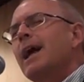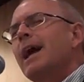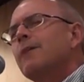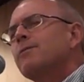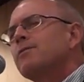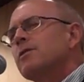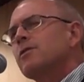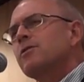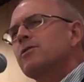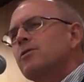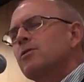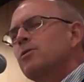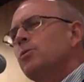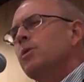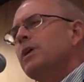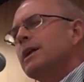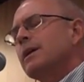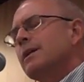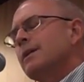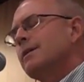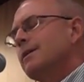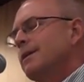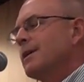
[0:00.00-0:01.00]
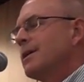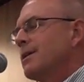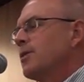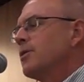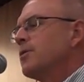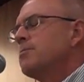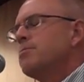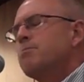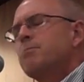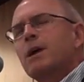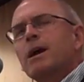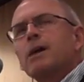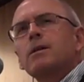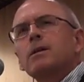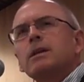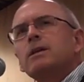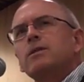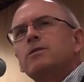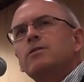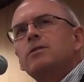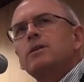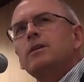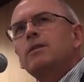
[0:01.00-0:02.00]
have to squint and could
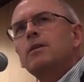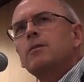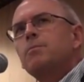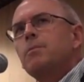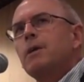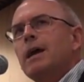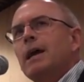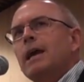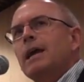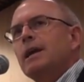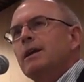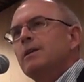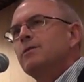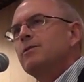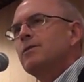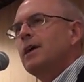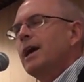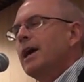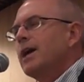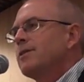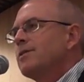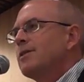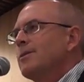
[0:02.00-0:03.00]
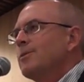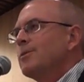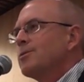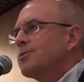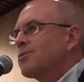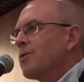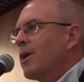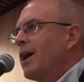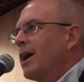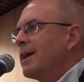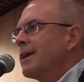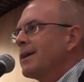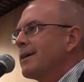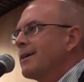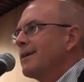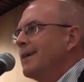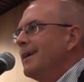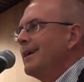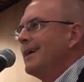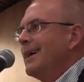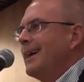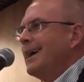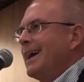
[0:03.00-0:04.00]
barely see the page as he was writing.
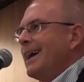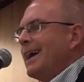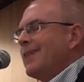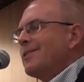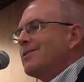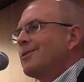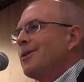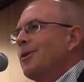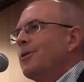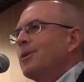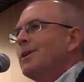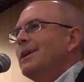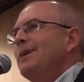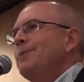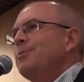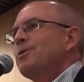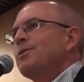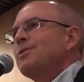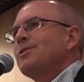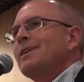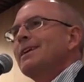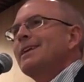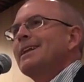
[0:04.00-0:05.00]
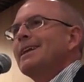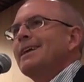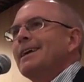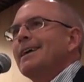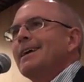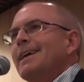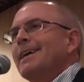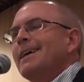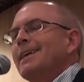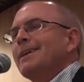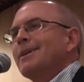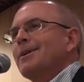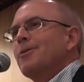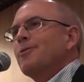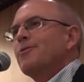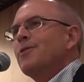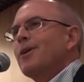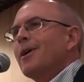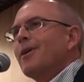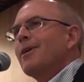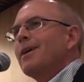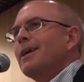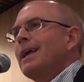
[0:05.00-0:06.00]
And so he was in a
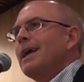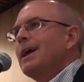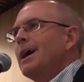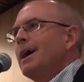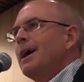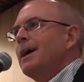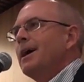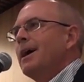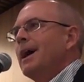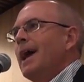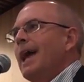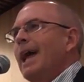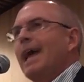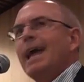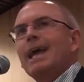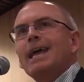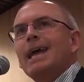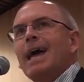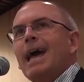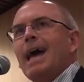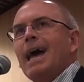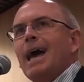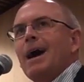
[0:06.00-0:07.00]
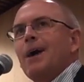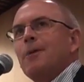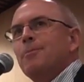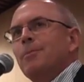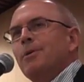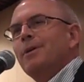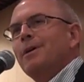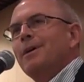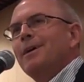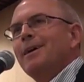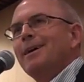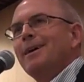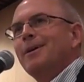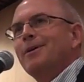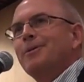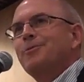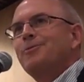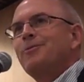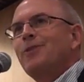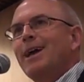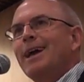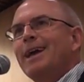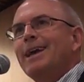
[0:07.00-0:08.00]
very Ahab
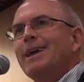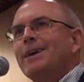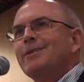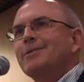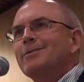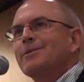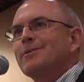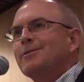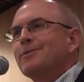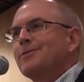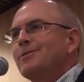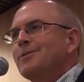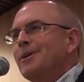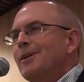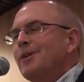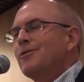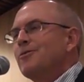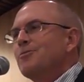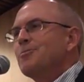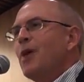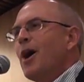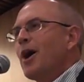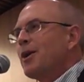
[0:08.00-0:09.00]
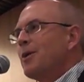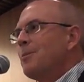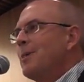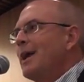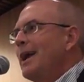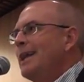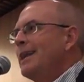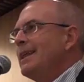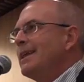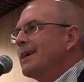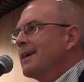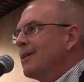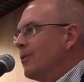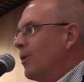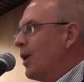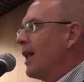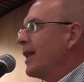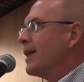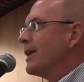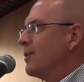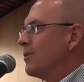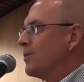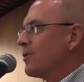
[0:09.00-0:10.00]
phase of monomania
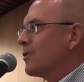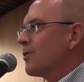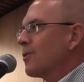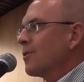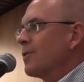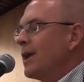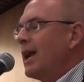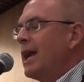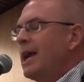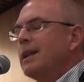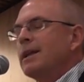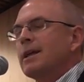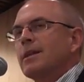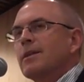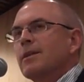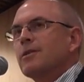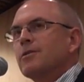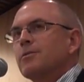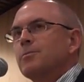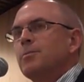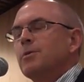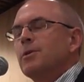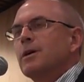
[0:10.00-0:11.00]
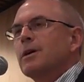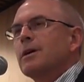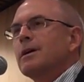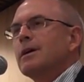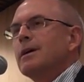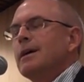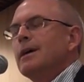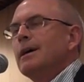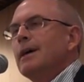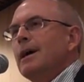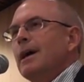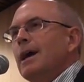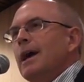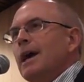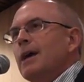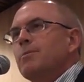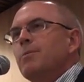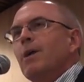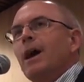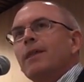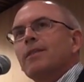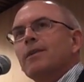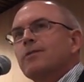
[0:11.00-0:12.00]
while he was creating this book.
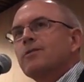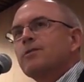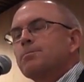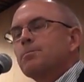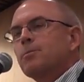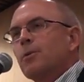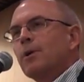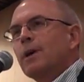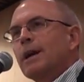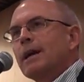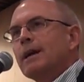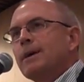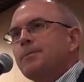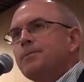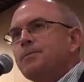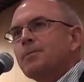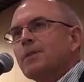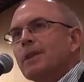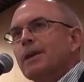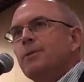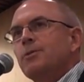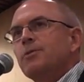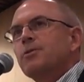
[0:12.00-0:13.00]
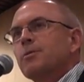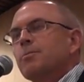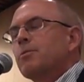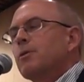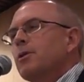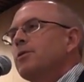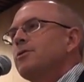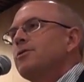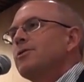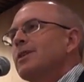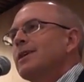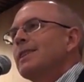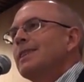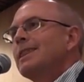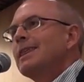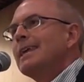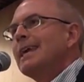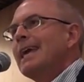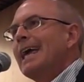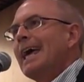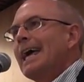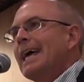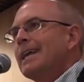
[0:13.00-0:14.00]
And by the spring, he was approaching
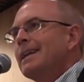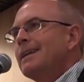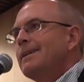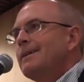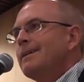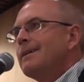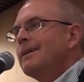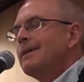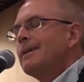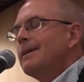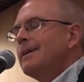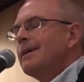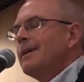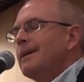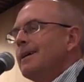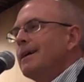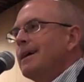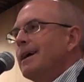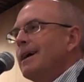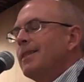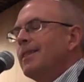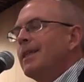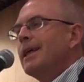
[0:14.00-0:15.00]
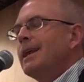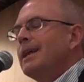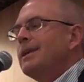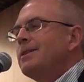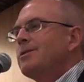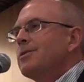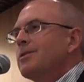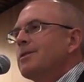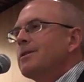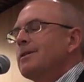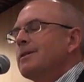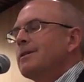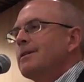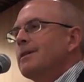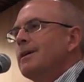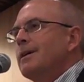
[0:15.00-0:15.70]
the end, and then he took